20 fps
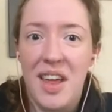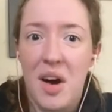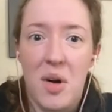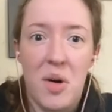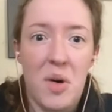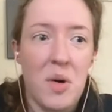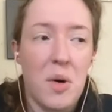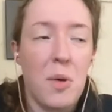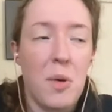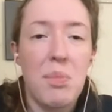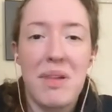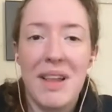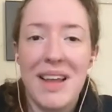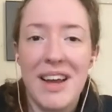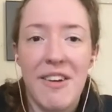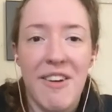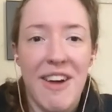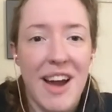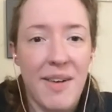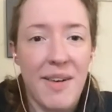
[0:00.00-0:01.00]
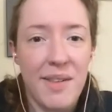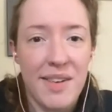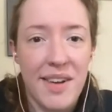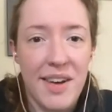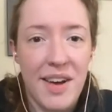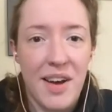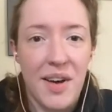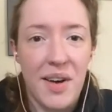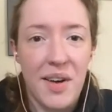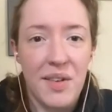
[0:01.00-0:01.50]
whole playground
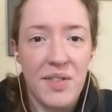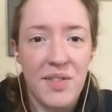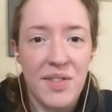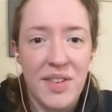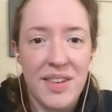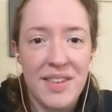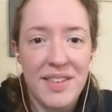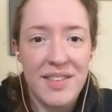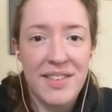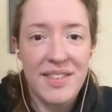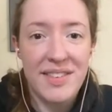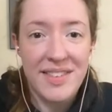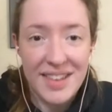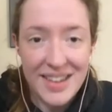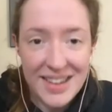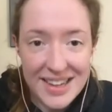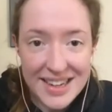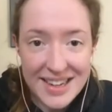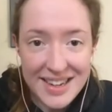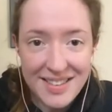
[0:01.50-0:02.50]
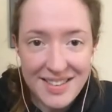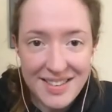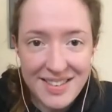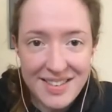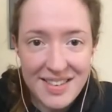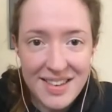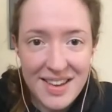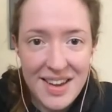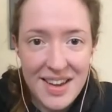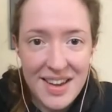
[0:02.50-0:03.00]
of silicates